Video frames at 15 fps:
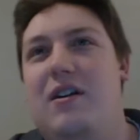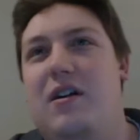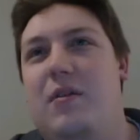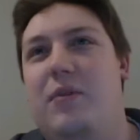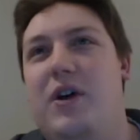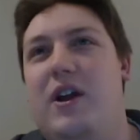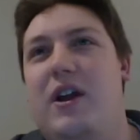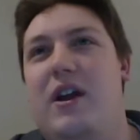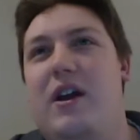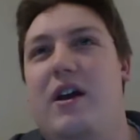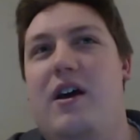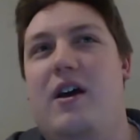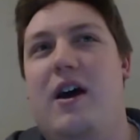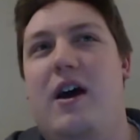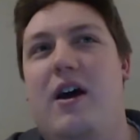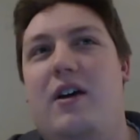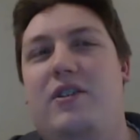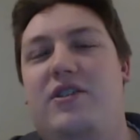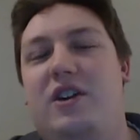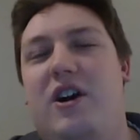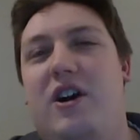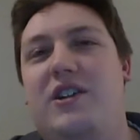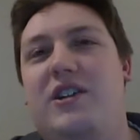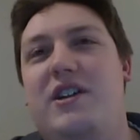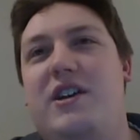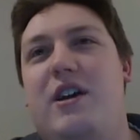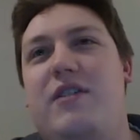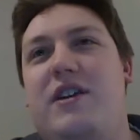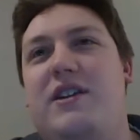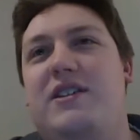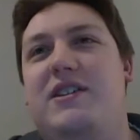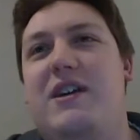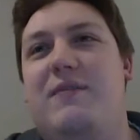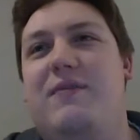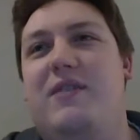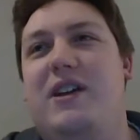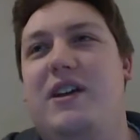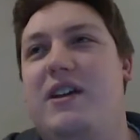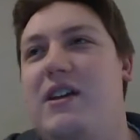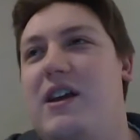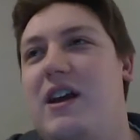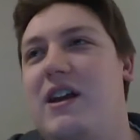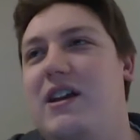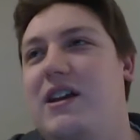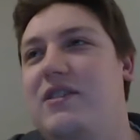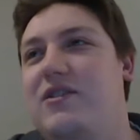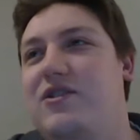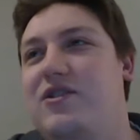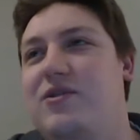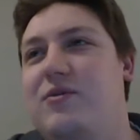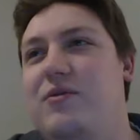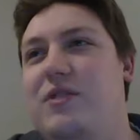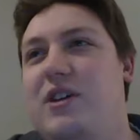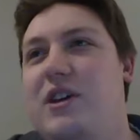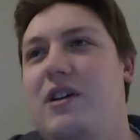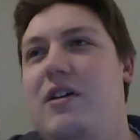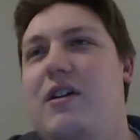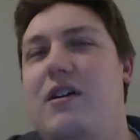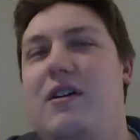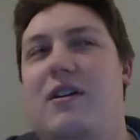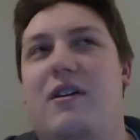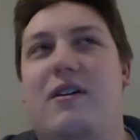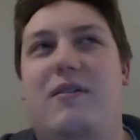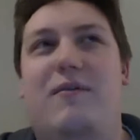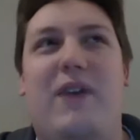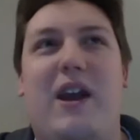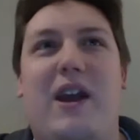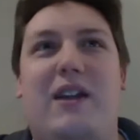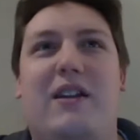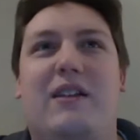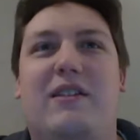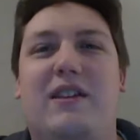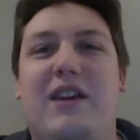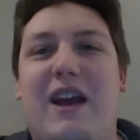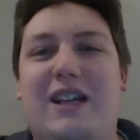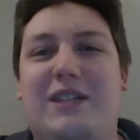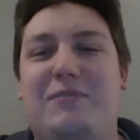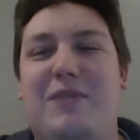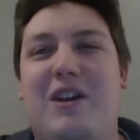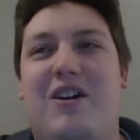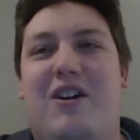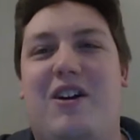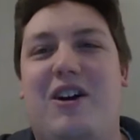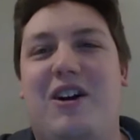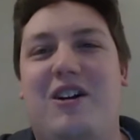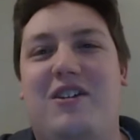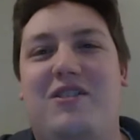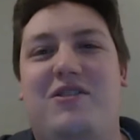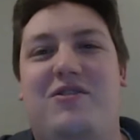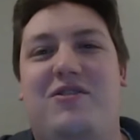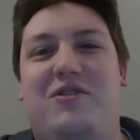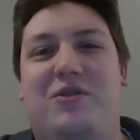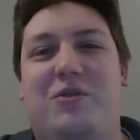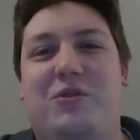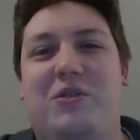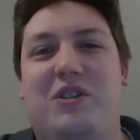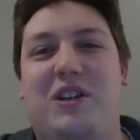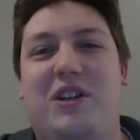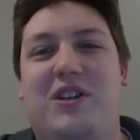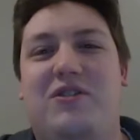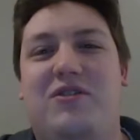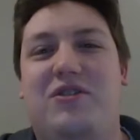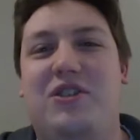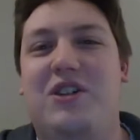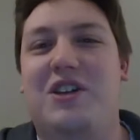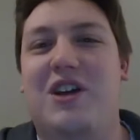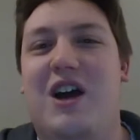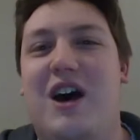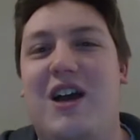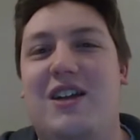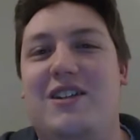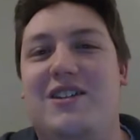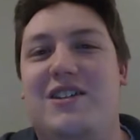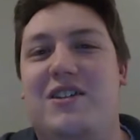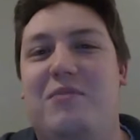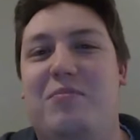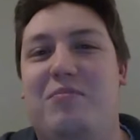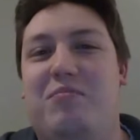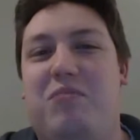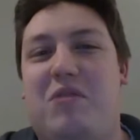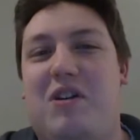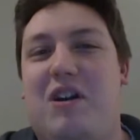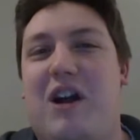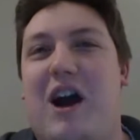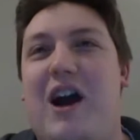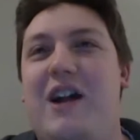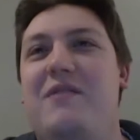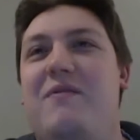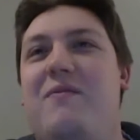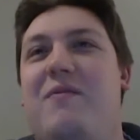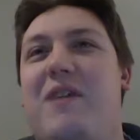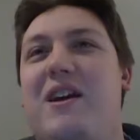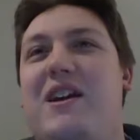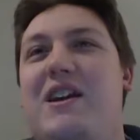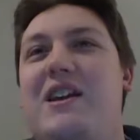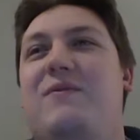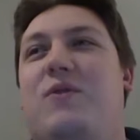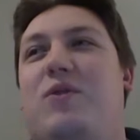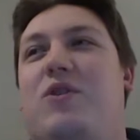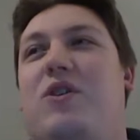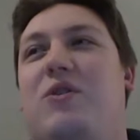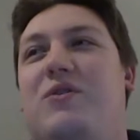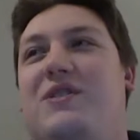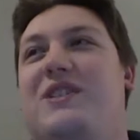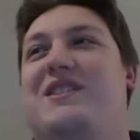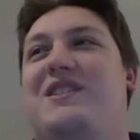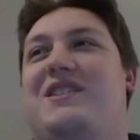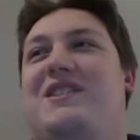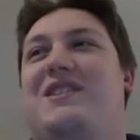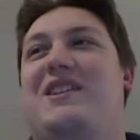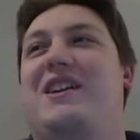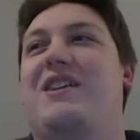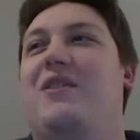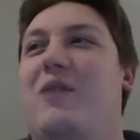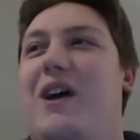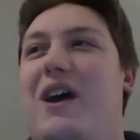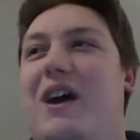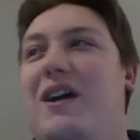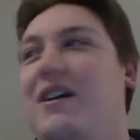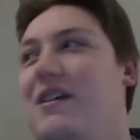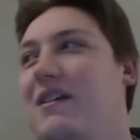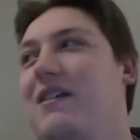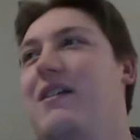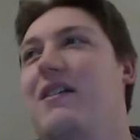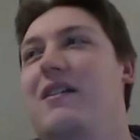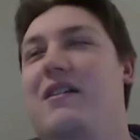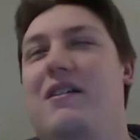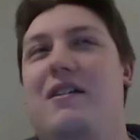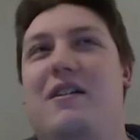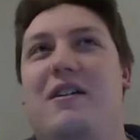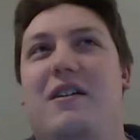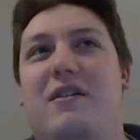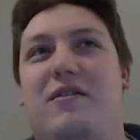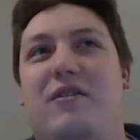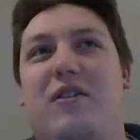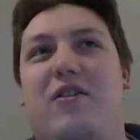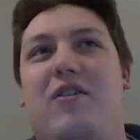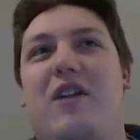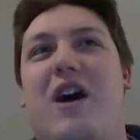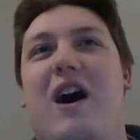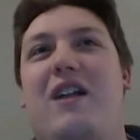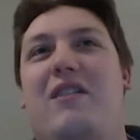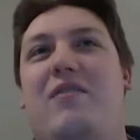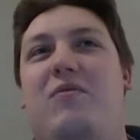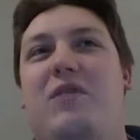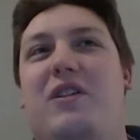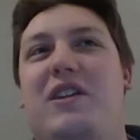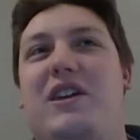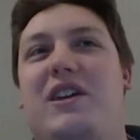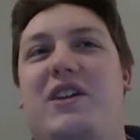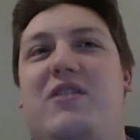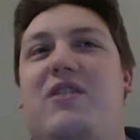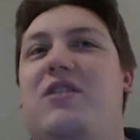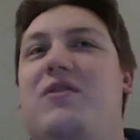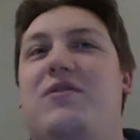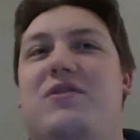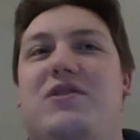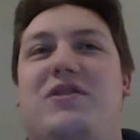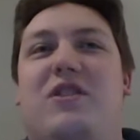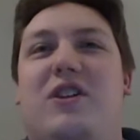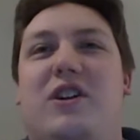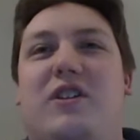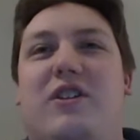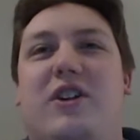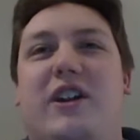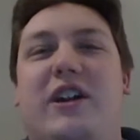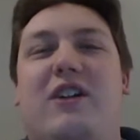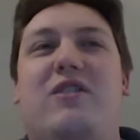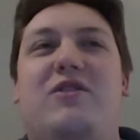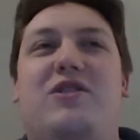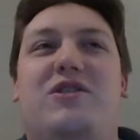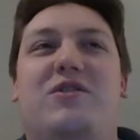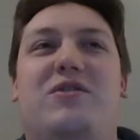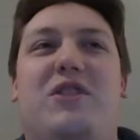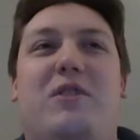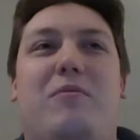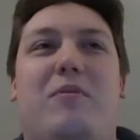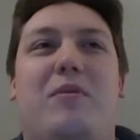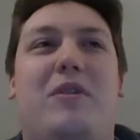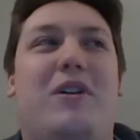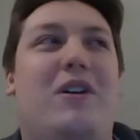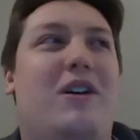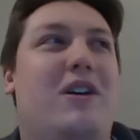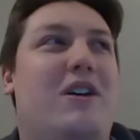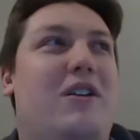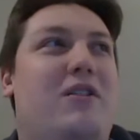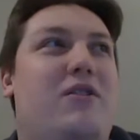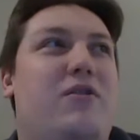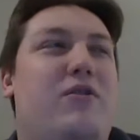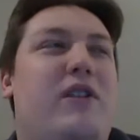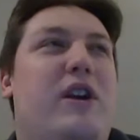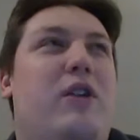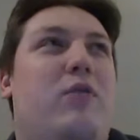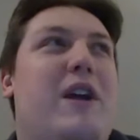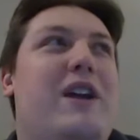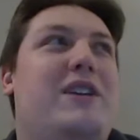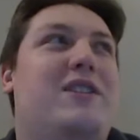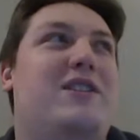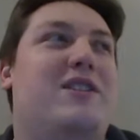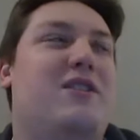but Zdarsky, I think, is definitely hitting into the vein that the X-Men aren't totally good guys. They're kind of like evil cultists in a way. They're not really heroes. They're heroes to their race